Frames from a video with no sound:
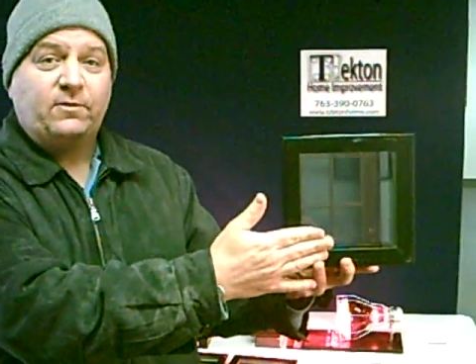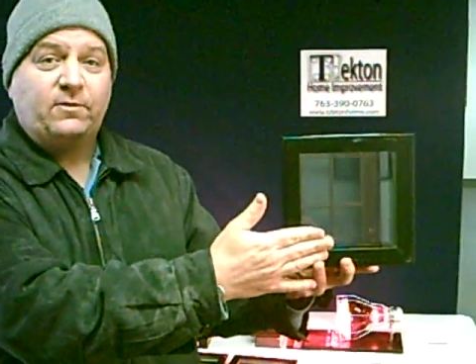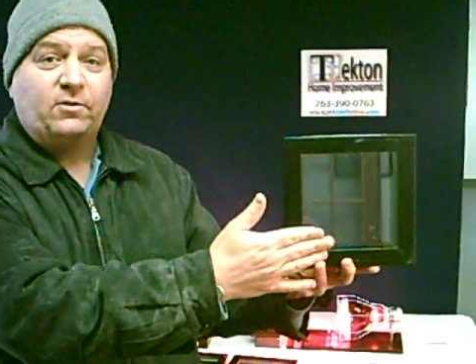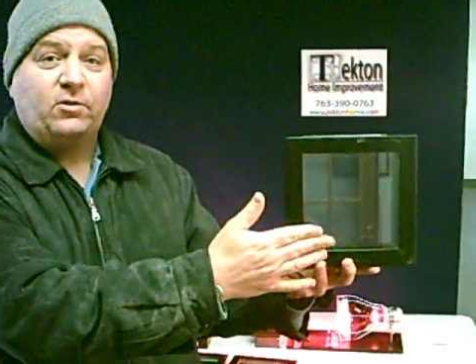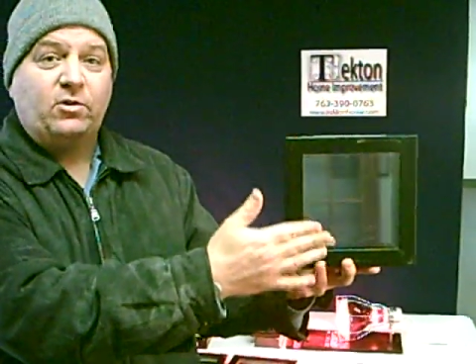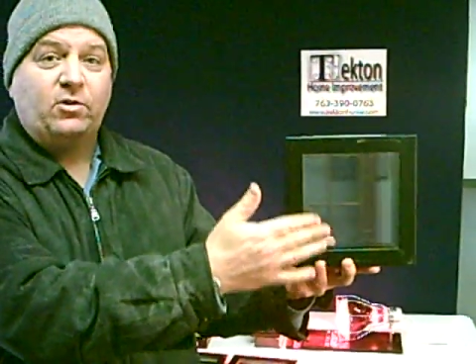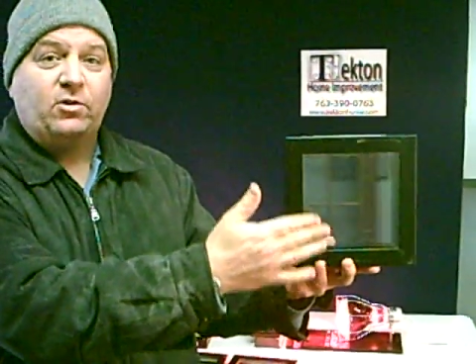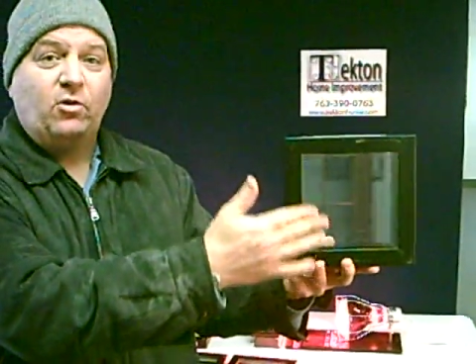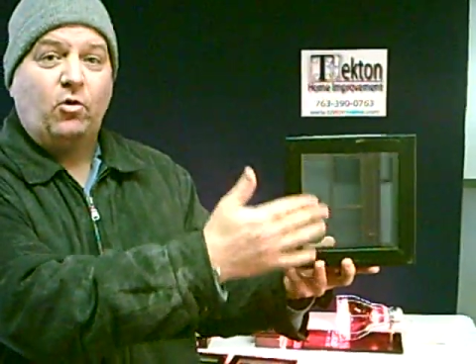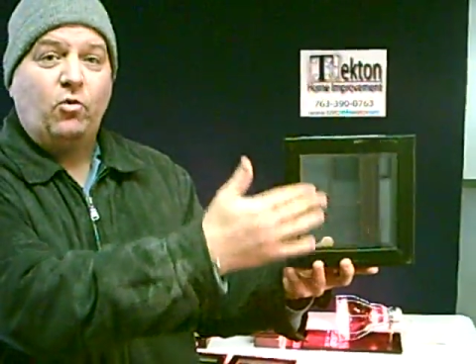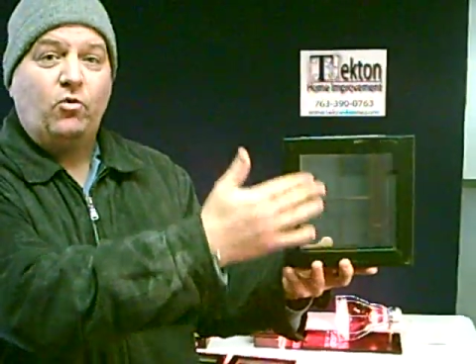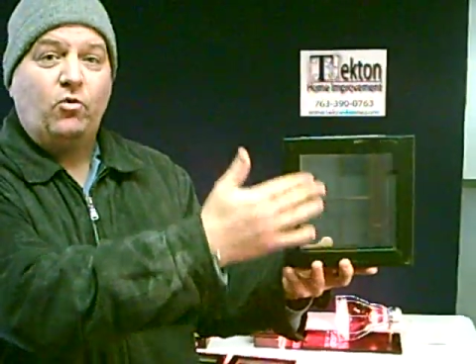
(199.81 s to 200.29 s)
for
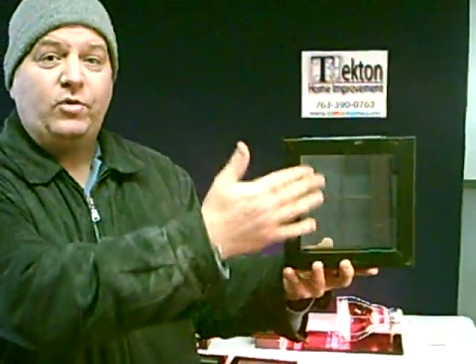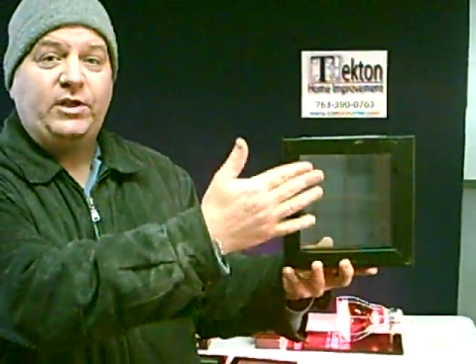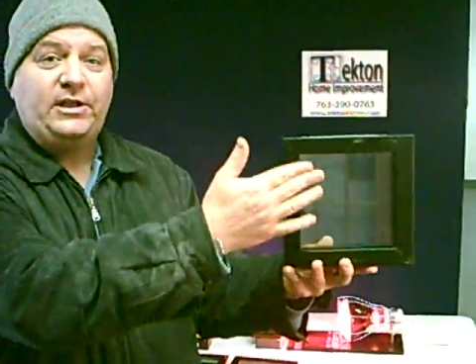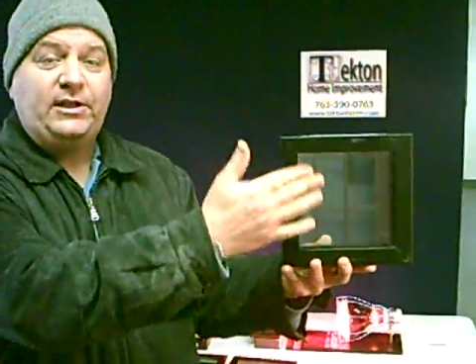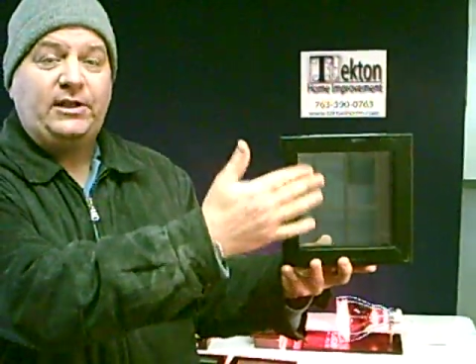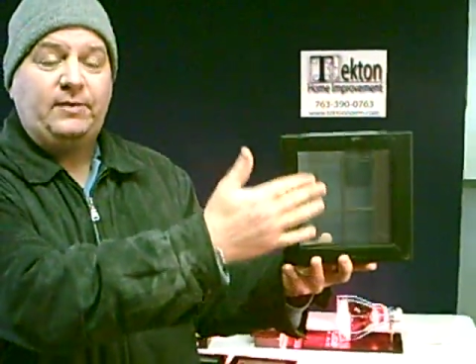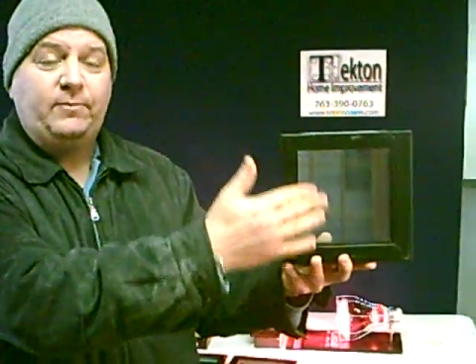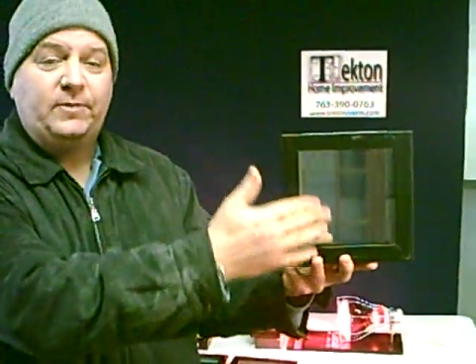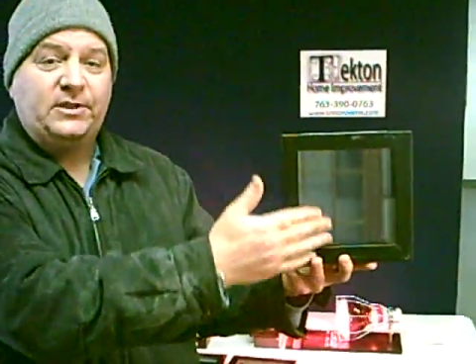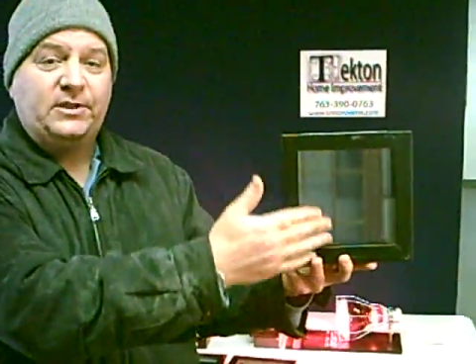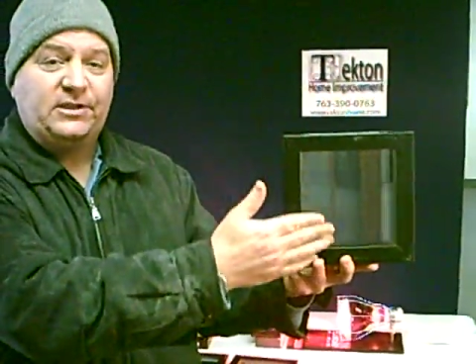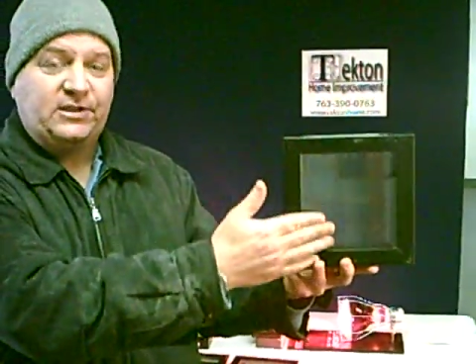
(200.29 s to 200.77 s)
low
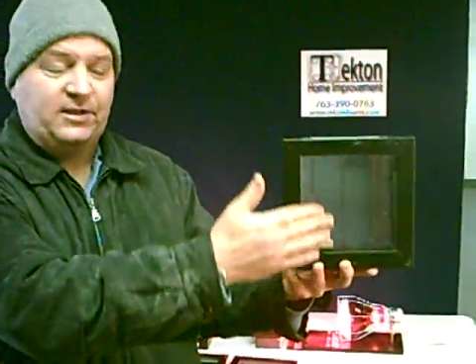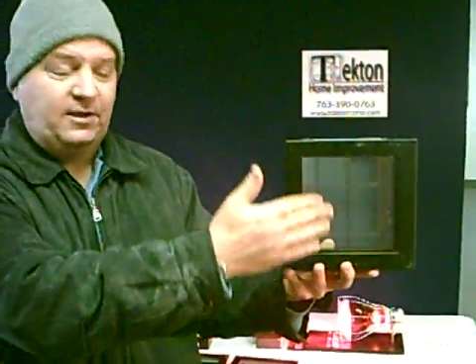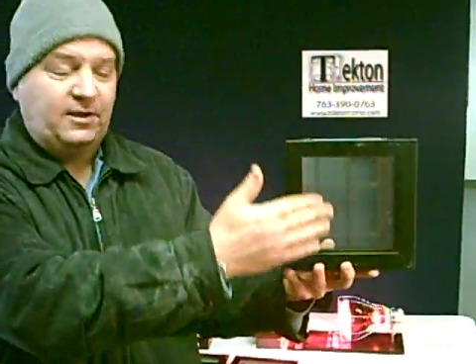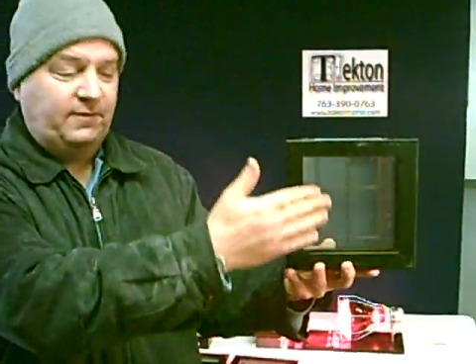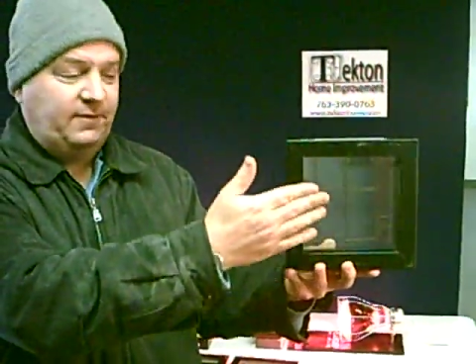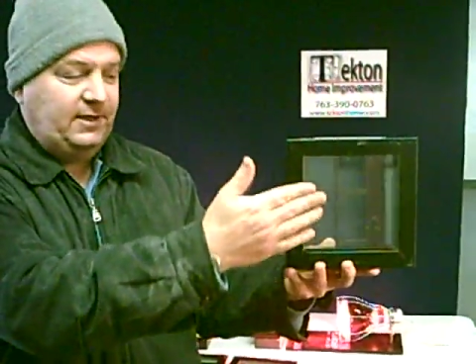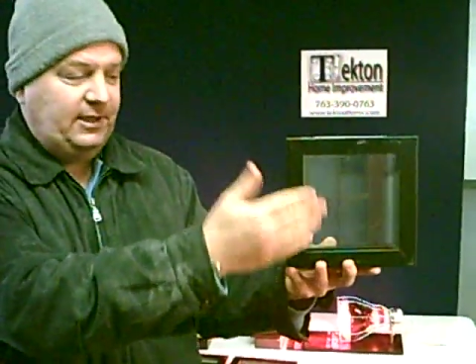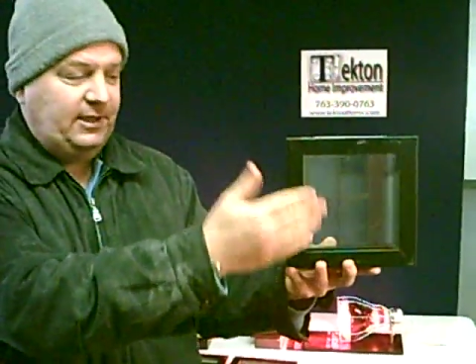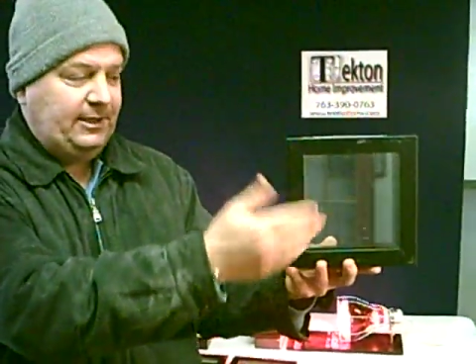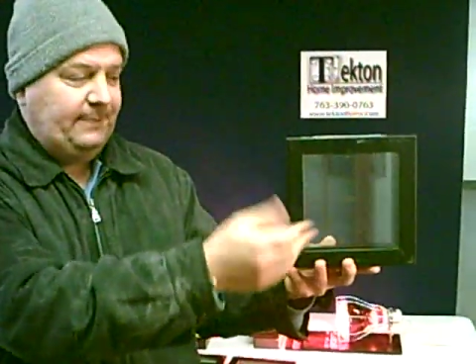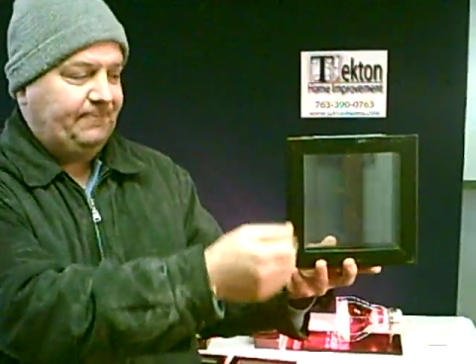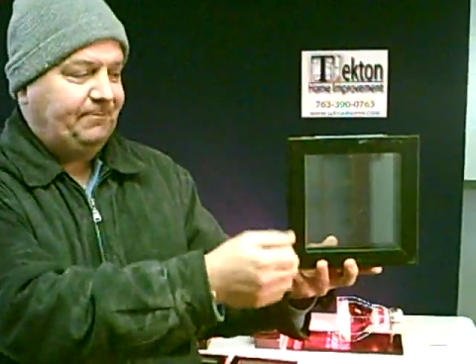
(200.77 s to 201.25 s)

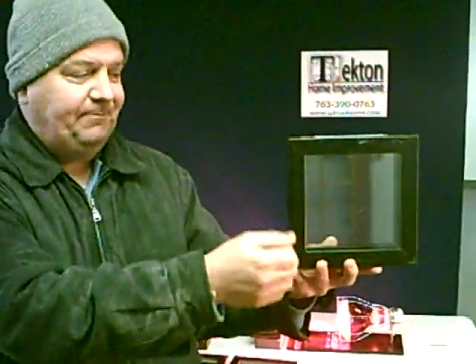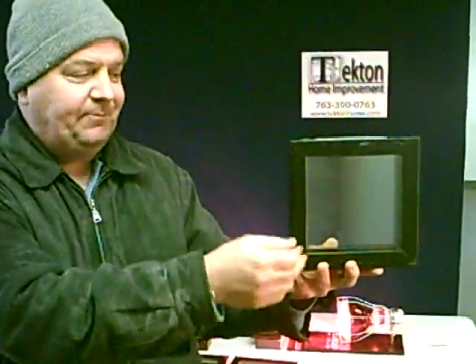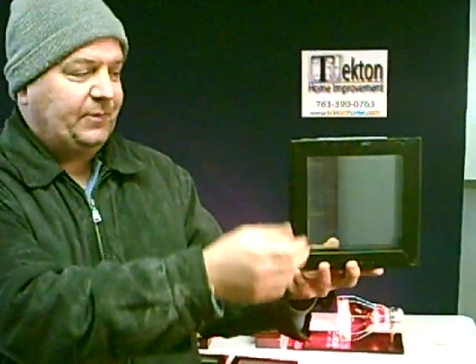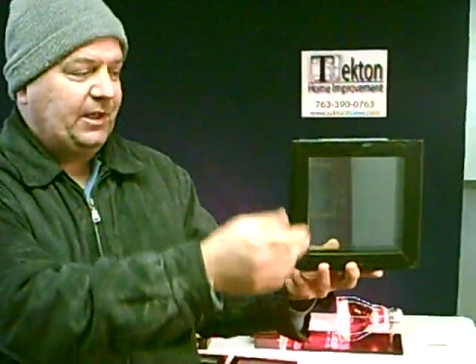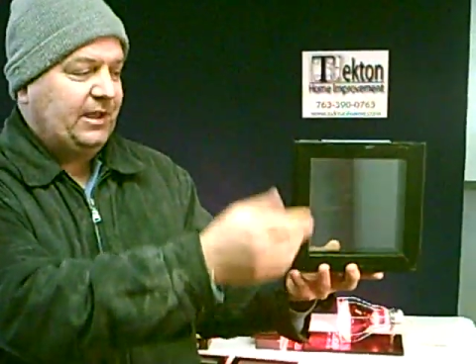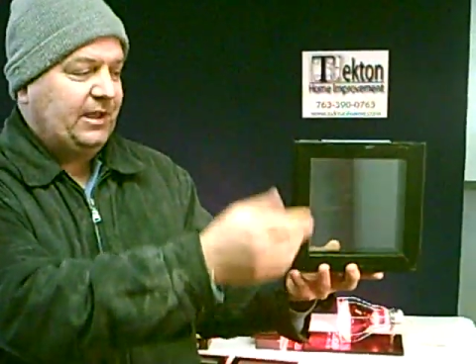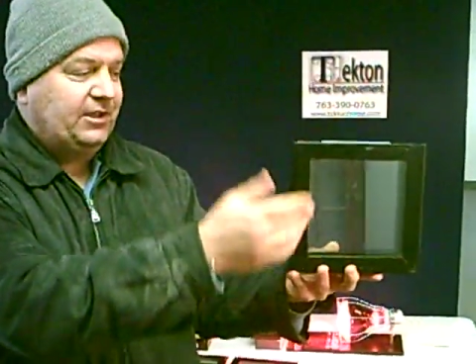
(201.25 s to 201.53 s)
emissivity.